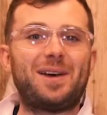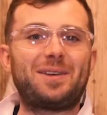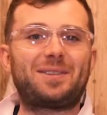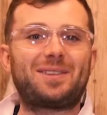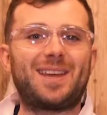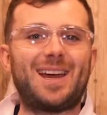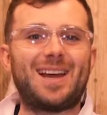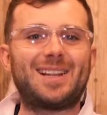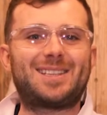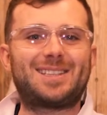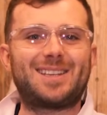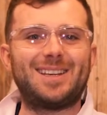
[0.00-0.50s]

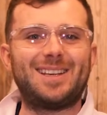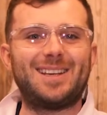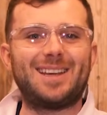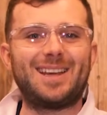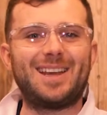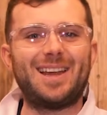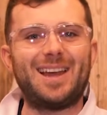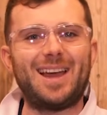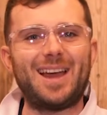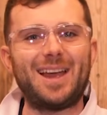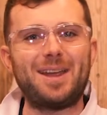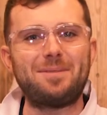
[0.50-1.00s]

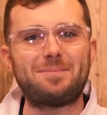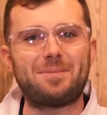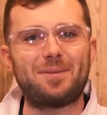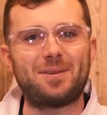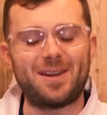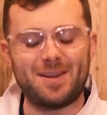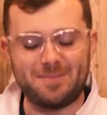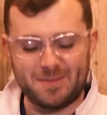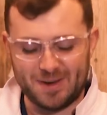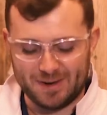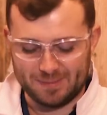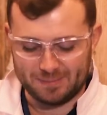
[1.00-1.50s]
getting a
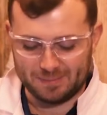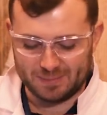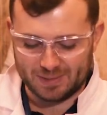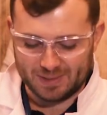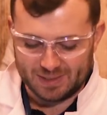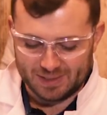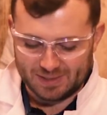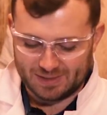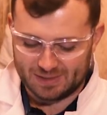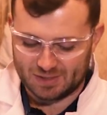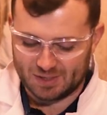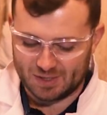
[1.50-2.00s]
premium
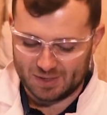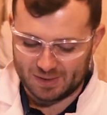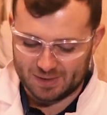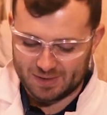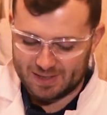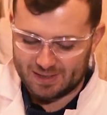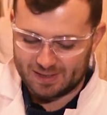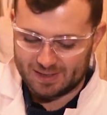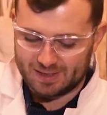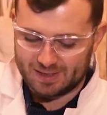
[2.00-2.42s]
tonic.